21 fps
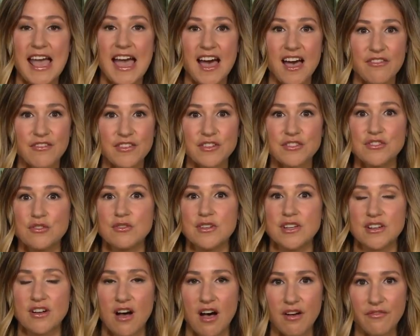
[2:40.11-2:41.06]
have
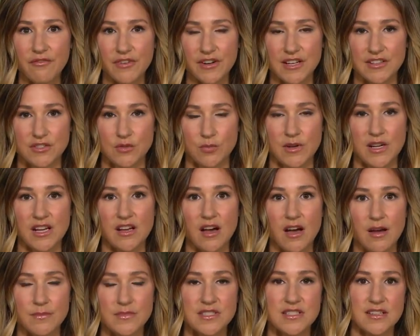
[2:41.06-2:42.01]
exuded confidence when it
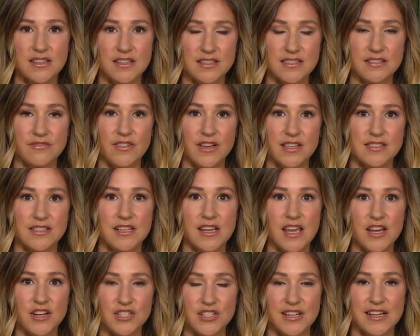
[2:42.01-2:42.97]
comes to this
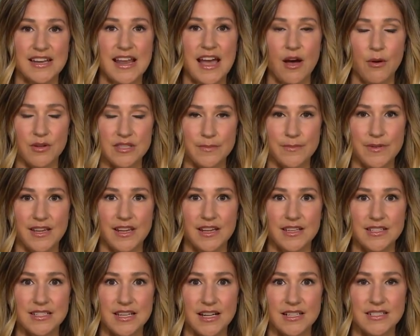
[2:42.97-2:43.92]
investigation and how it's being
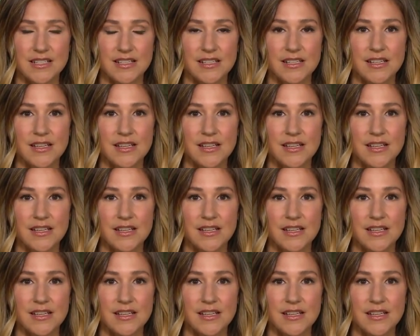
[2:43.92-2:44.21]
conducted.